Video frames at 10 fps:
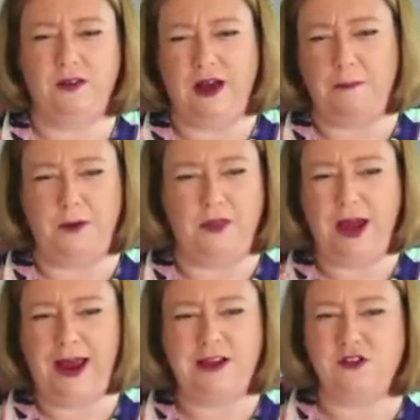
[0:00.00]
that. But
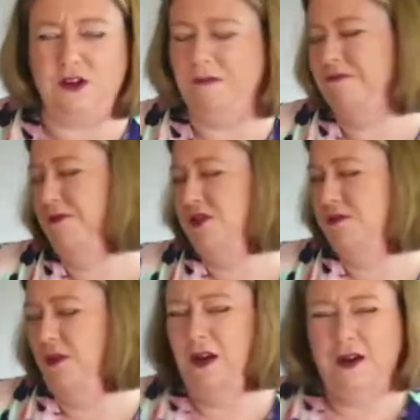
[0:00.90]
that extra
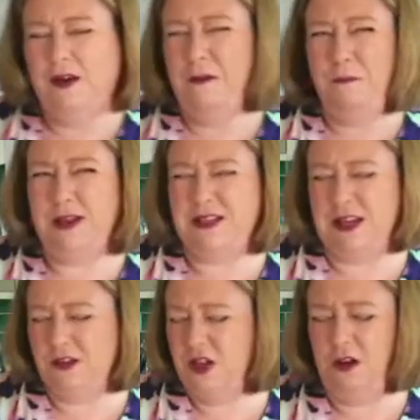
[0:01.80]

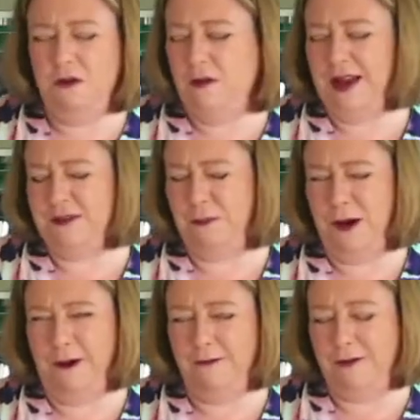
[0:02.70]
missing two, it's
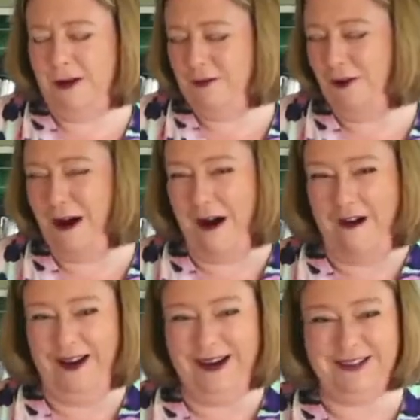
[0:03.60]
perfectly
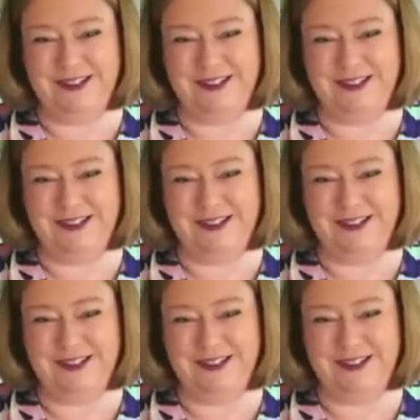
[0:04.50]
fine.